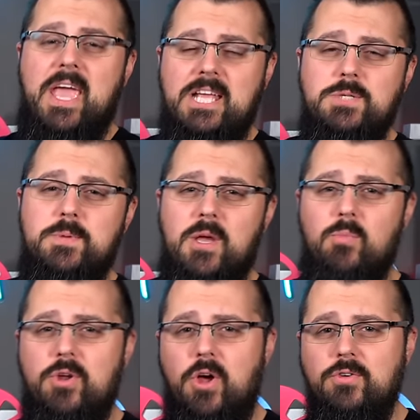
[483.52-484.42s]
HPM
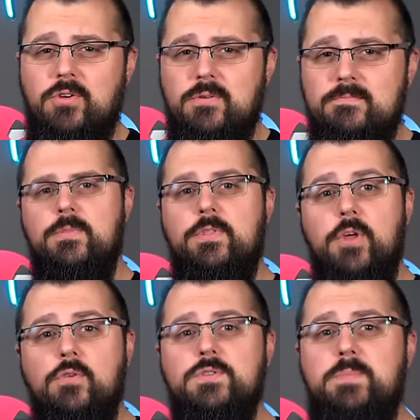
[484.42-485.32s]
100.
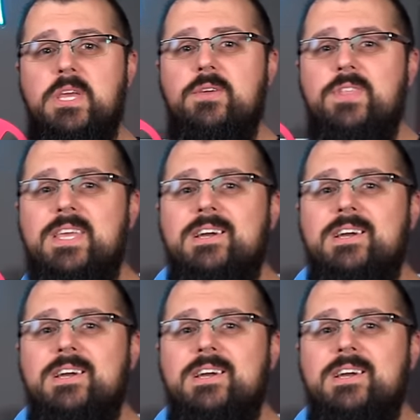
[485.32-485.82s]
Those being the